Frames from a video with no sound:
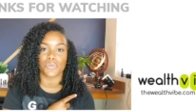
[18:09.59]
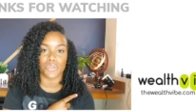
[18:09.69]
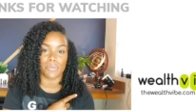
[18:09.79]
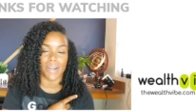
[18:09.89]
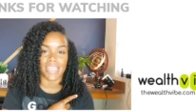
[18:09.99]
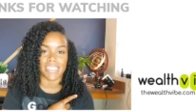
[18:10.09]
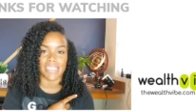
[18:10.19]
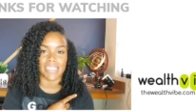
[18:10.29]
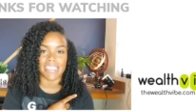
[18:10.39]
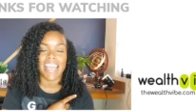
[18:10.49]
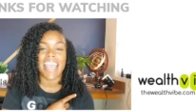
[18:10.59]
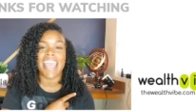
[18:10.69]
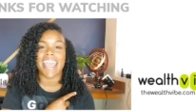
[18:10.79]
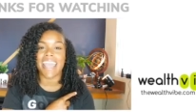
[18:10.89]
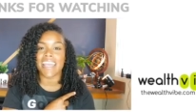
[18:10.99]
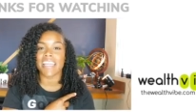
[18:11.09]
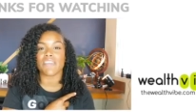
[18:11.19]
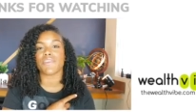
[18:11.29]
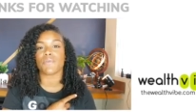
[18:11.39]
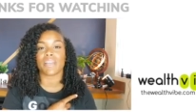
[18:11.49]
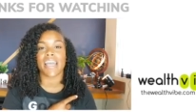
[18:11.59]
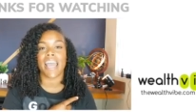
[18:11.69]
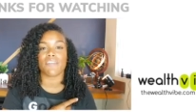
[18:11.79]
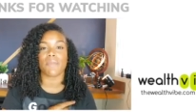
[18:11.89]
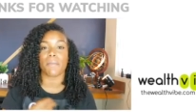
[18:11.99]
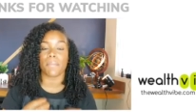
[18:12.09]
through the process. And if you wanna have my